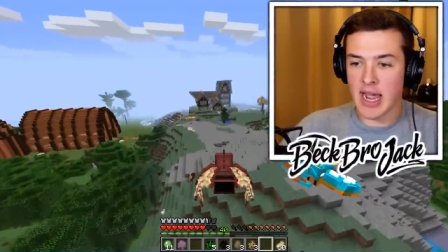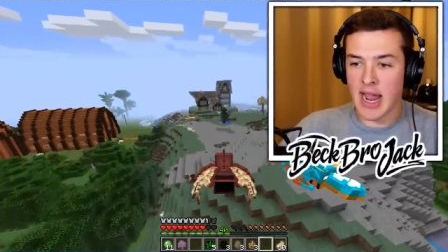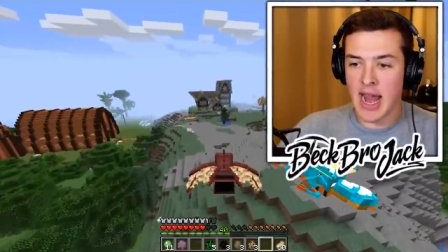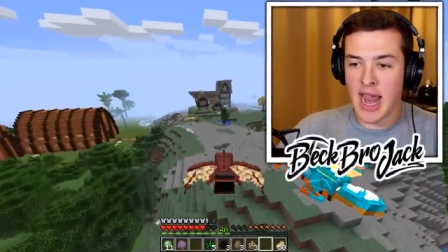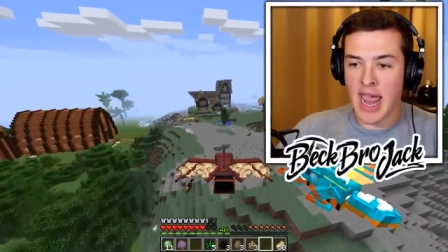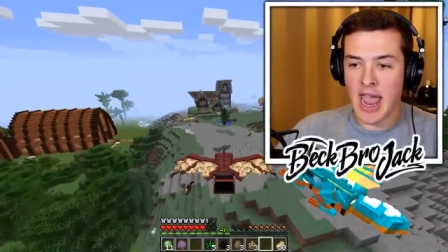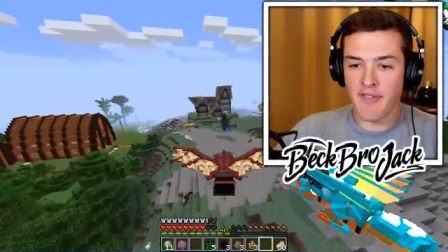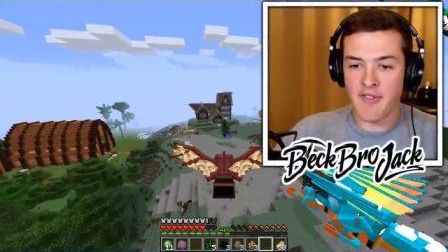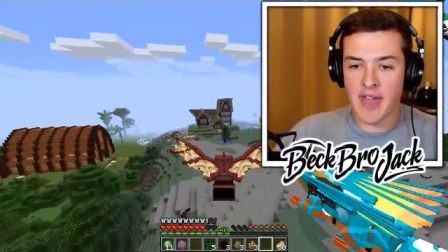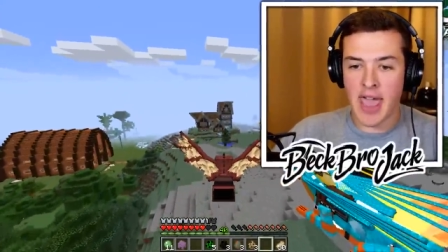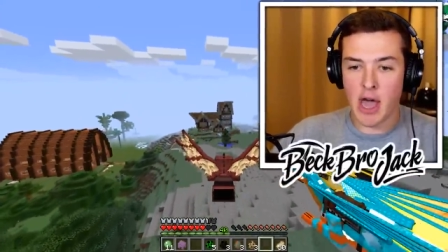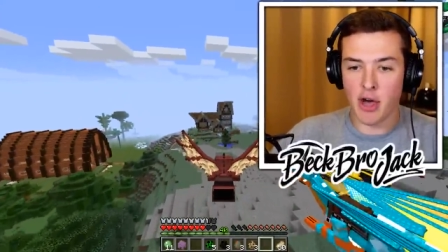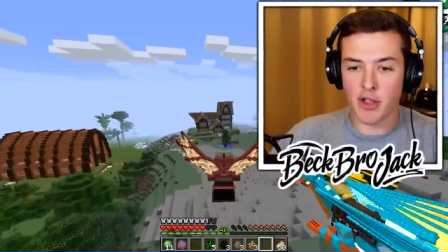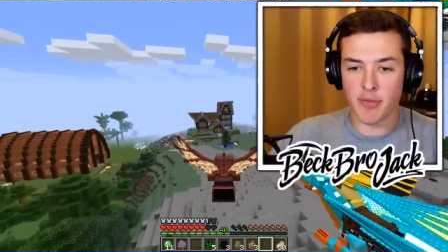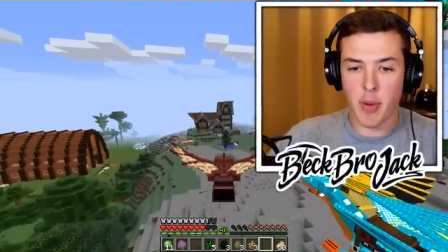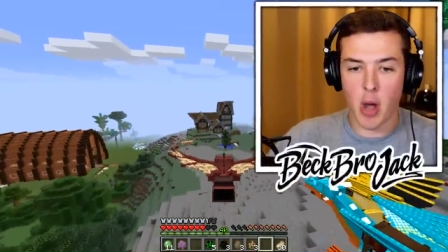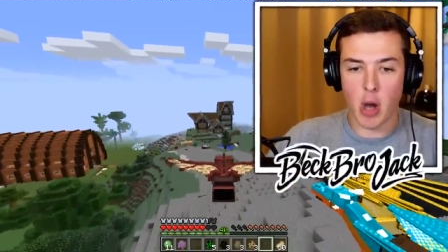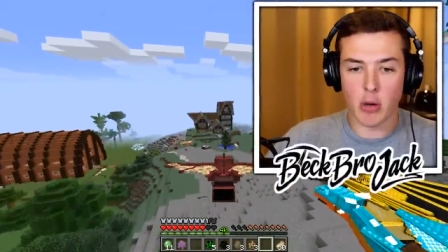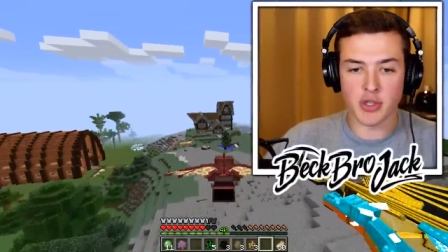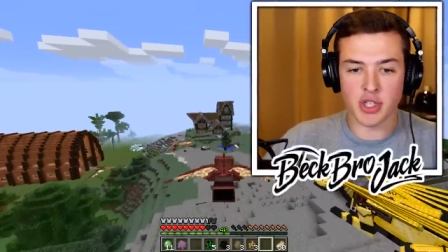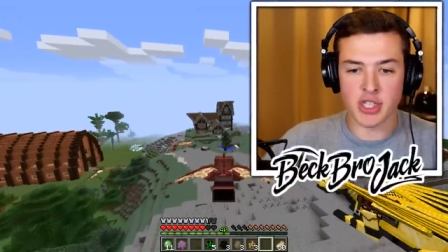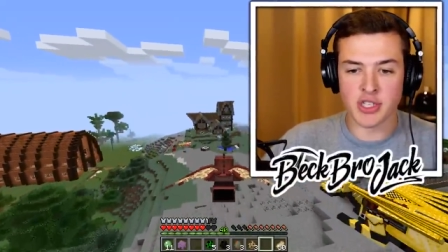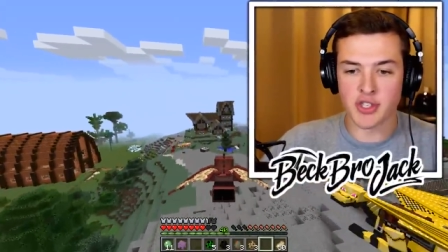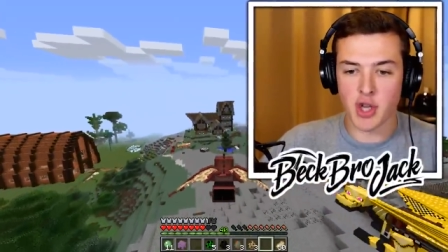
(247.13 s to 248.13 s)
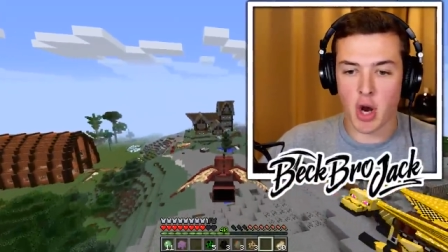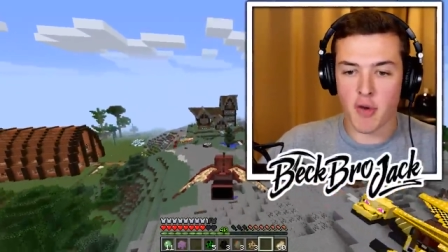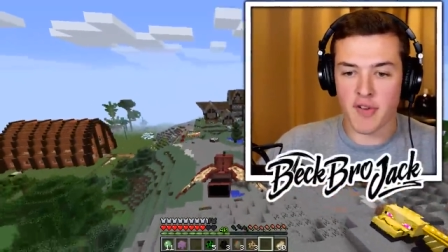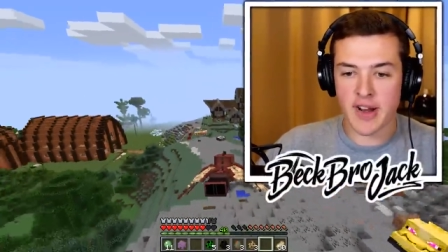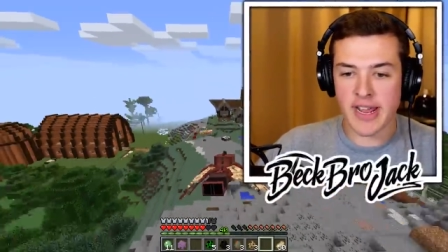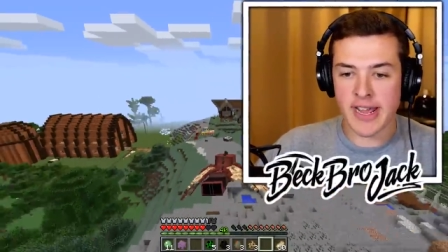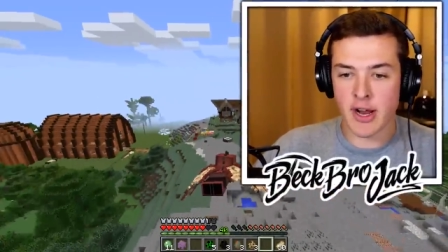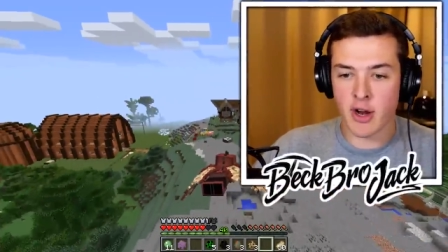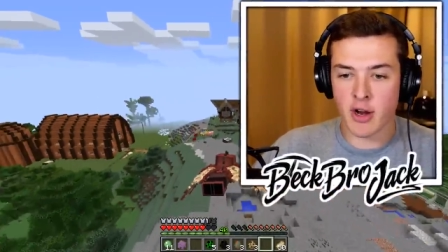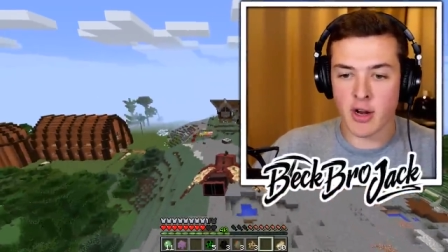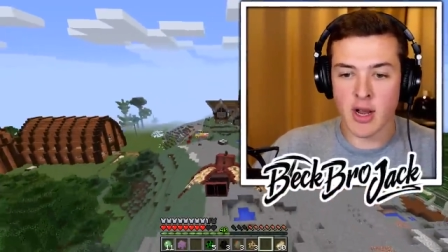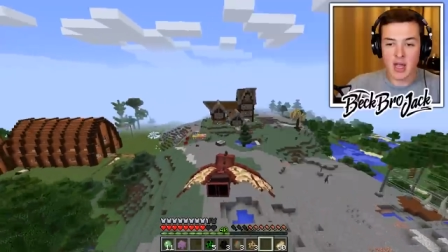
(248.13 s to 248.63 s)
I have health potions over
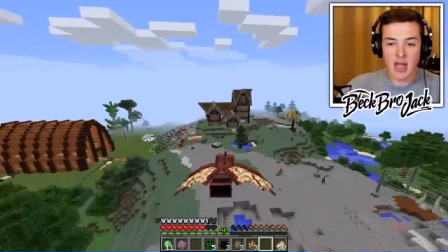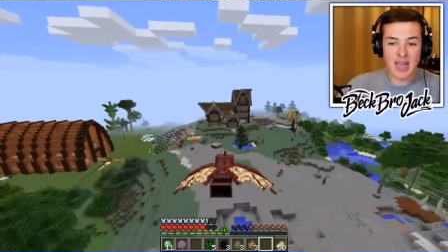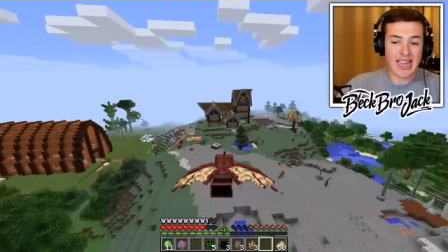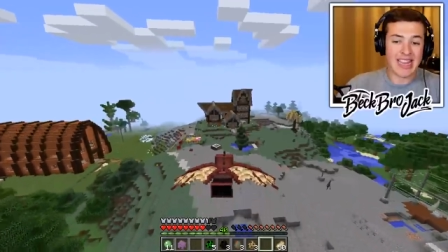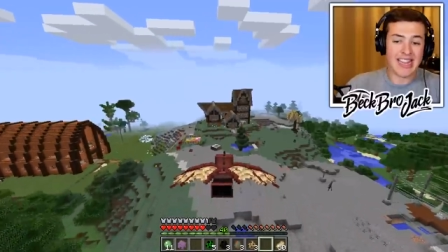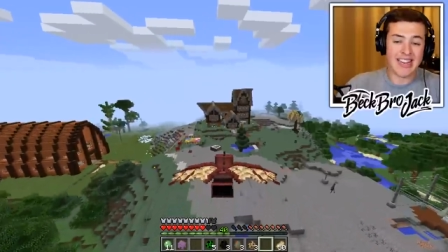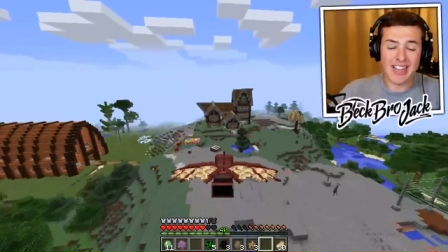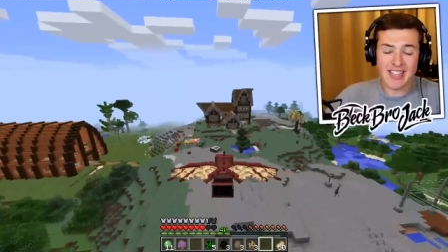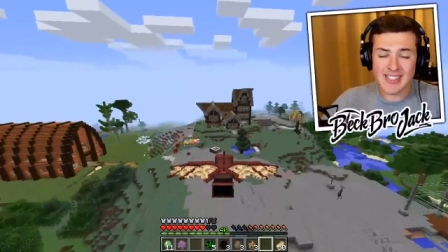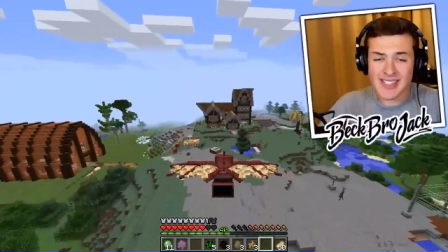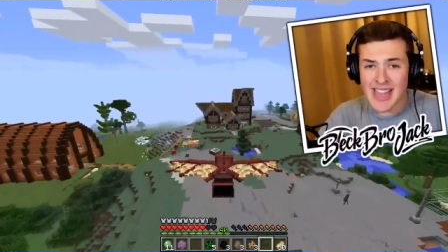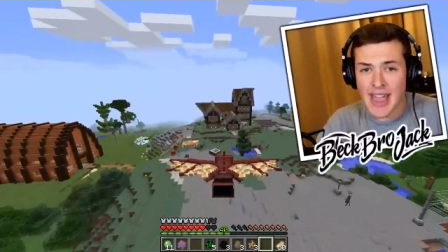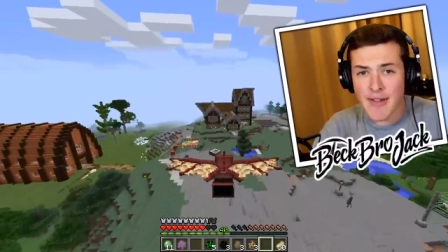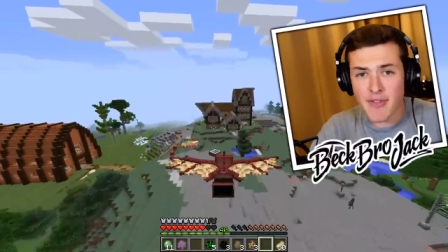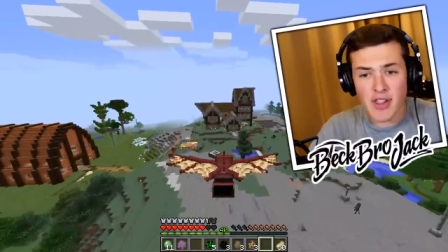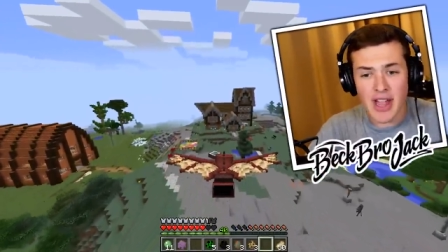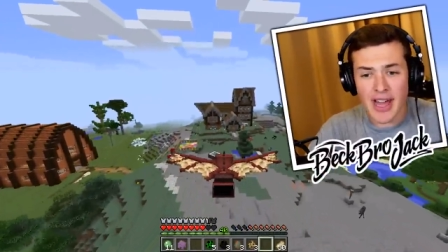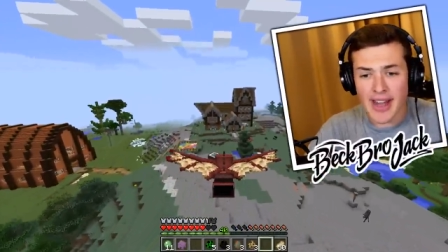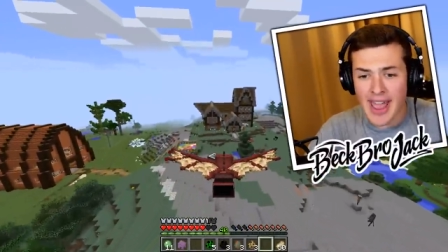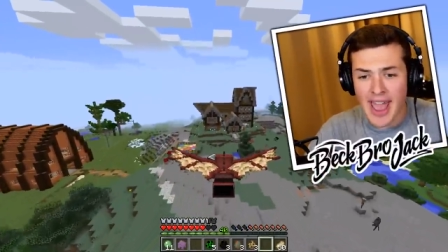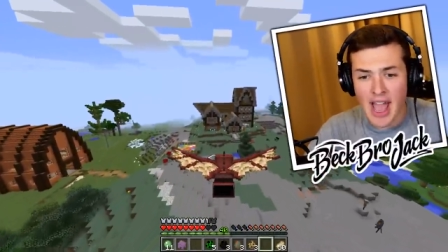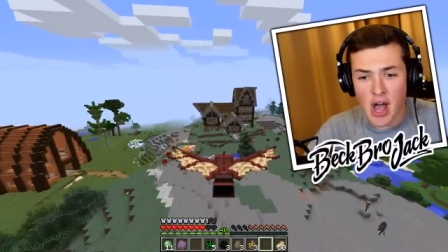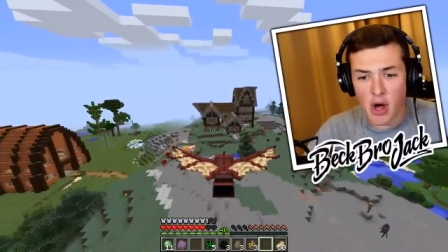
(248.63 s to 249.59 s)
here. He doesn't have a lot of